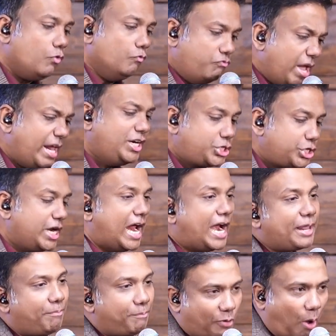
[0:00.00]
When she
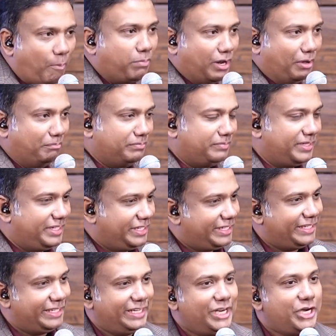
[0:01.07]
had a problem,
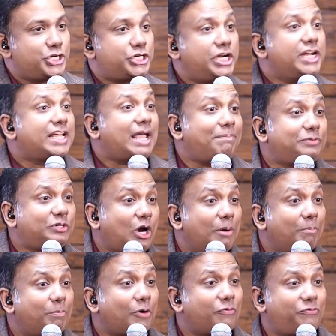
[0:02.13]
she kept
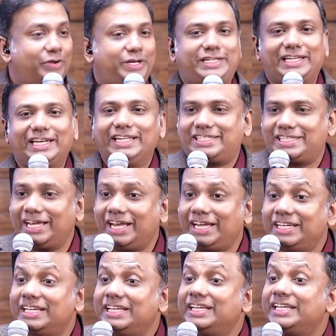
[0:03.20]
on prophetically
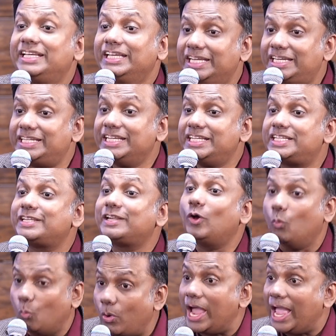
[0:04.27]
saying, "It is
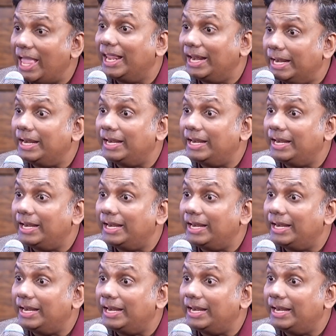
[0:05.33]
well."